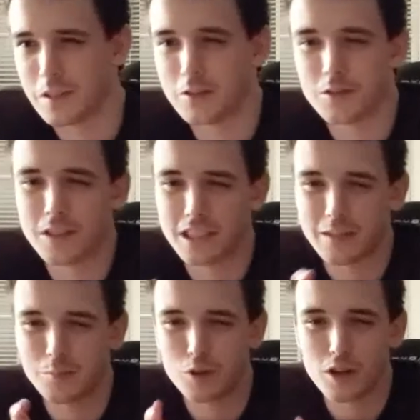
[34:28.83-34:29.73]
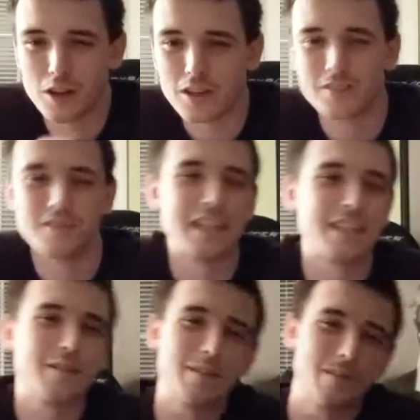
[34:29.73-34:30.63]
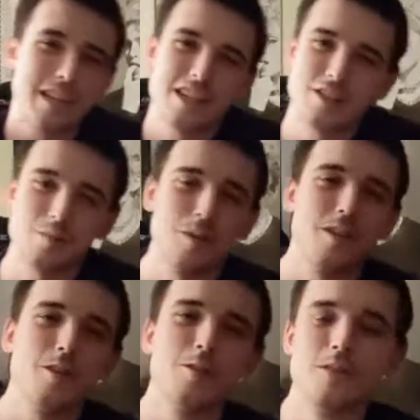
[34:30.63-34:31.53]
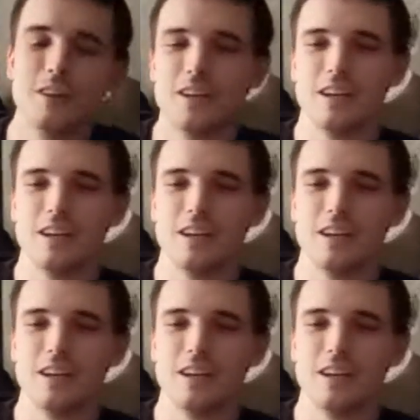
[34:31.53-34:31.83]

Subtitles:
a little like bruh, like that's just me though.